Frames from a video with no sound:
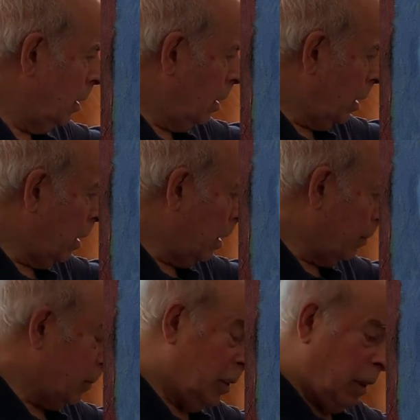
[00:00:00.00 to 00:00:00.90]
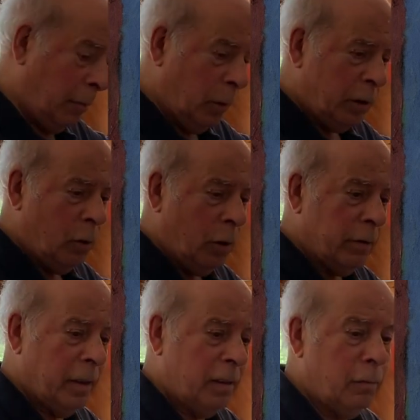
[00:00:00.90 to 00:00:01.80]
Some would call
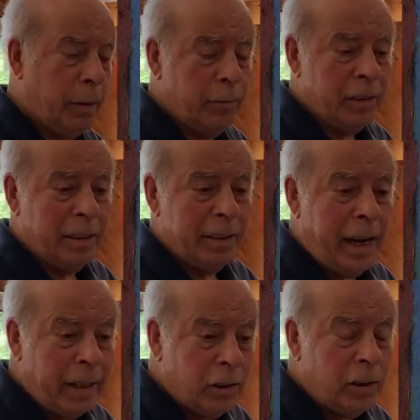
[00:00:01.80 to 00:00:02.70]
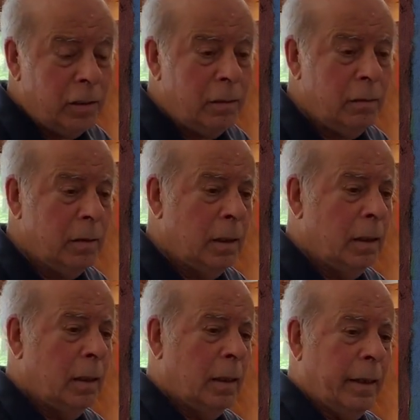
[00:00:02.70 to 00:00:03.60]
this representational.
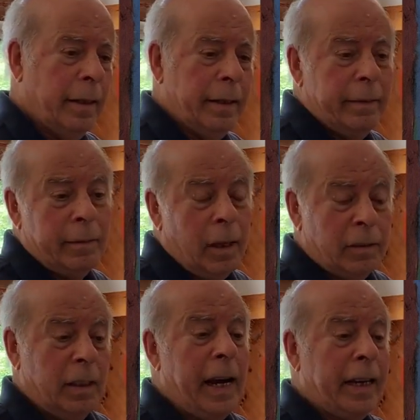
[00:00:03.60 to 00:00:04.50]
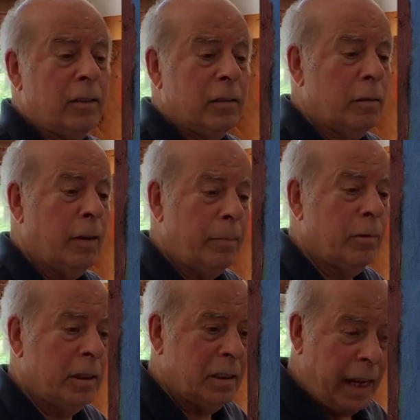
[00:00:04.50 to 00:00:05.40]
It doesn't actually
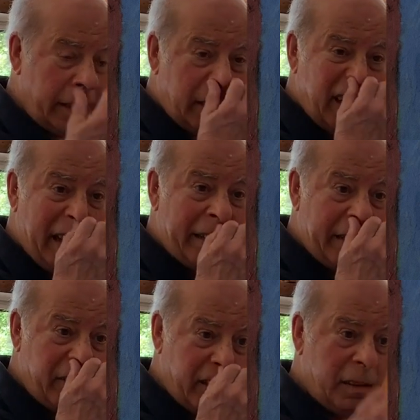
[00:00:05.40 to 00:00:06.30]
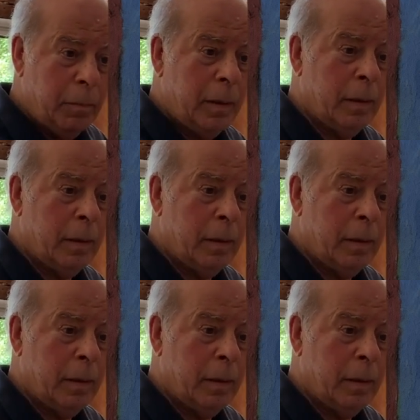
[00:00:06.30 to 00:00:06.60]
represent anything in